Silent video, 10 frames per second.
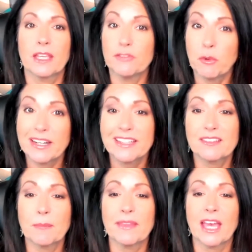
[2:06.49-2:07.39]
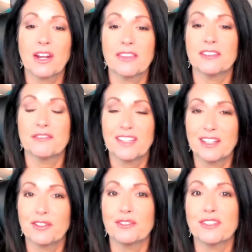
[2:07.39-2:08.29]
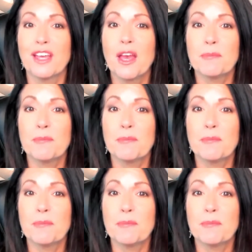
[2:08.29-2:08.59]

If you want to get something out of these videos,